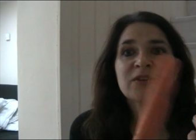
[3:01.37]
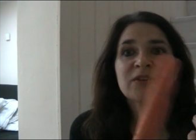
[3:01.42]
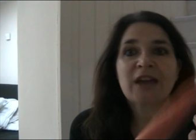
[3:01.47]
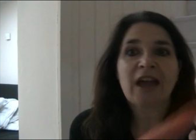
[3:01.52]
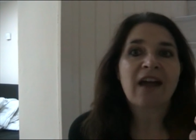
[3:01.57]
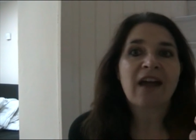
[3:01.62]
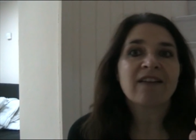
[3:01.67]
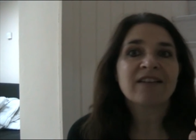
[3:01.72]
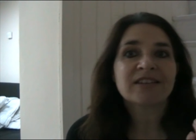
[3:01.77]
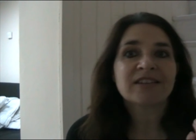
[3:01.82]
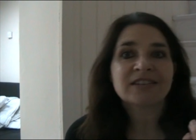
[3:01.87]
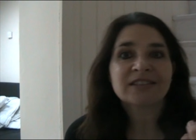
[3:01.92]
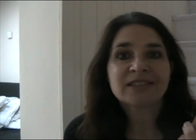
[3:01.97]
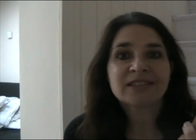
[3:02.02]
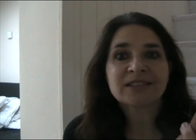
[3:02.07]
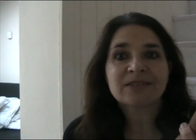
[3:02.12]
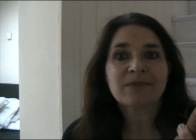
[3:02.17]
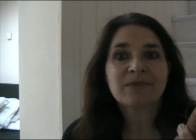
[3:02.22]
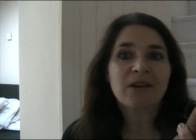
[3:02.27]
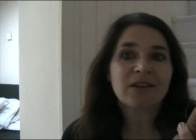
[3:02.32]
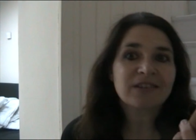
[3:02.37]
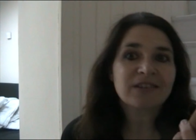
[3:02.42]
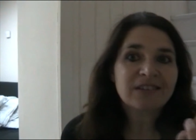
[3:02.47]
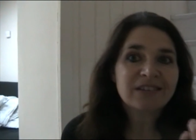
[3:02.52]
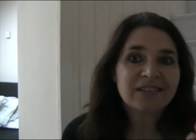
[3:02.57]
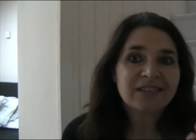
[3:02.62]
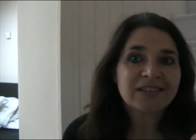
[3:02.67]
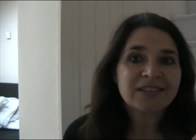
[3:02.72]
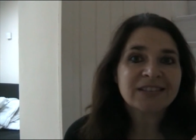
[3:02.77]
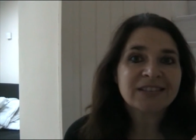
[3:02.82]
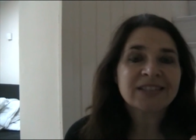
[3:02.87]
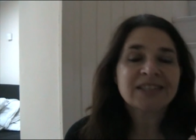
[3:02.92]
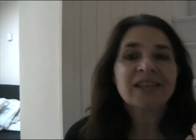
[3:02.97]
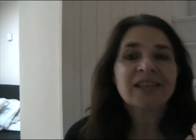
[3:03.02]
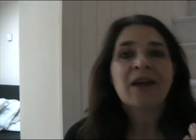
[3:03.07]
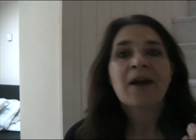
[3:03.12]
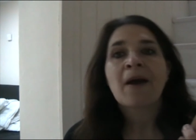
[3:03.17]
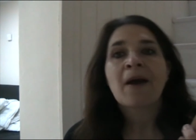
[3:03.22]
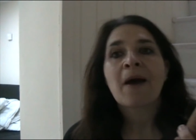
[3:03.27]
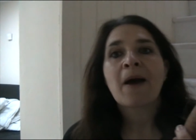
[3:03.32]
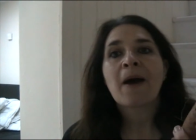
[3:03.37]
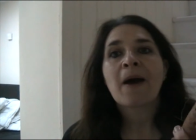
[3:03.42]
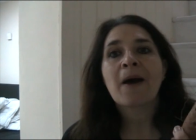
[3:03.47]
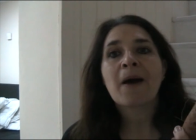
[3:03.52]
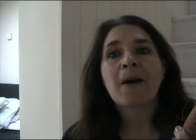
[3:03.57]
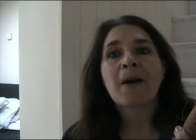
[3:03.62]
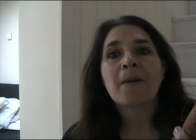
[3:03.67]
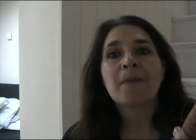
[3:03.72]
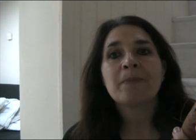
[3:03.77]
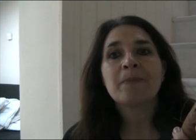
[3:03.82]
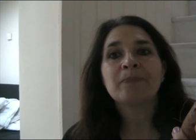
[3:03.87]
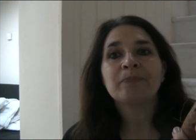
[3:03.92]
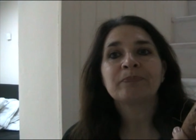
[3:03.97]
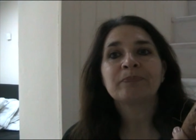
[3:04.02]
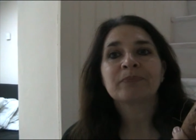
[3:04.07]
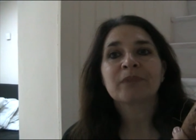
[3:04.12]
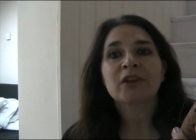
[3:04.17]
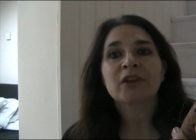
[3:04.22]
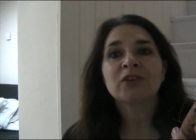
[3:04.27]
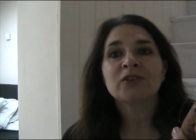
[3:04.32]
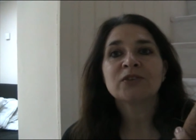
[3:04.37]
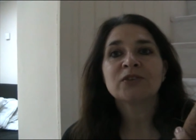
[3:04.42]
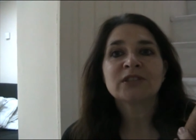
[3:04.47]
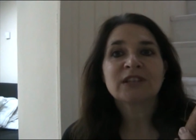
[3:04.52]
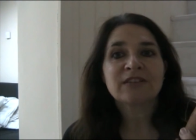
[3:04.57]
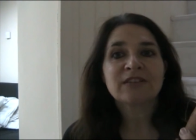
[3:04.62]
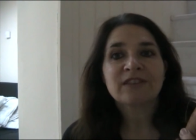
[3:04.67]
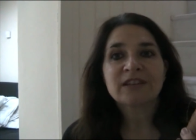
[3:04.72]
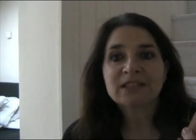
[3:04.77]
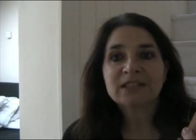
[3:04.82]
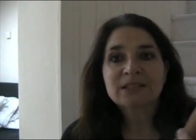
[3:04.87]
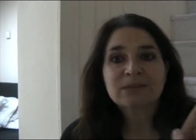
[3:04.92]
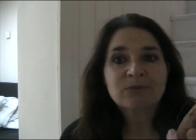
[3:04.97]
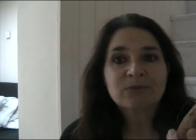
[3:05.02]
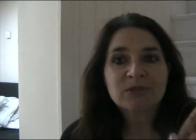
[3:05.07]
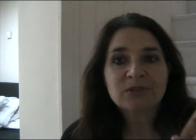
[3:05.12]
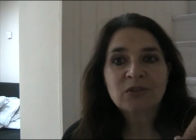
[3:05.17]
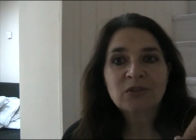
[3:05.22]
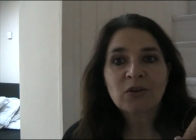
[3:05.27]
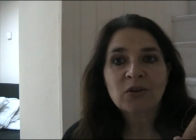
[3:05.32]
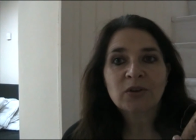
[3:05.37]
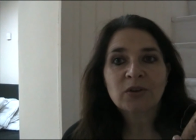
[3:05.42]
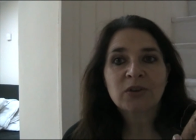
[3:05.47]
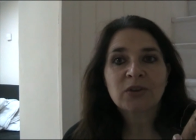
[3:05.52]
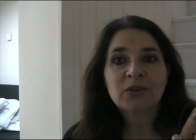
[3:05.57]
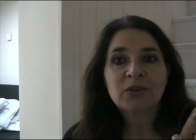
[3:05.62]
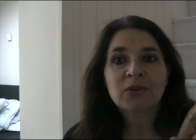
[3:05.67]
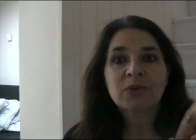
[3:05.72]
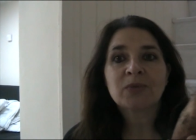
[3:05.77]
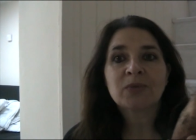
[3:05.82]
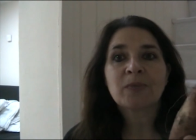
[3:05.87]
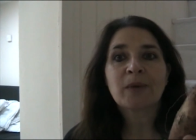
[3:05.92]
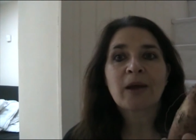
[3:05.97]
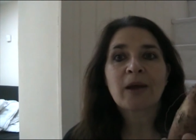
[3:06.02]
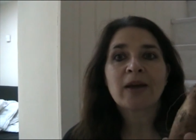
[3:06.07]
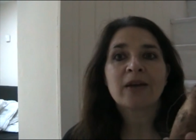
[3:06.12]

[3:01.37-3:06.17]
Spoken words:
carrots, some onions, usually a vegetable stock cube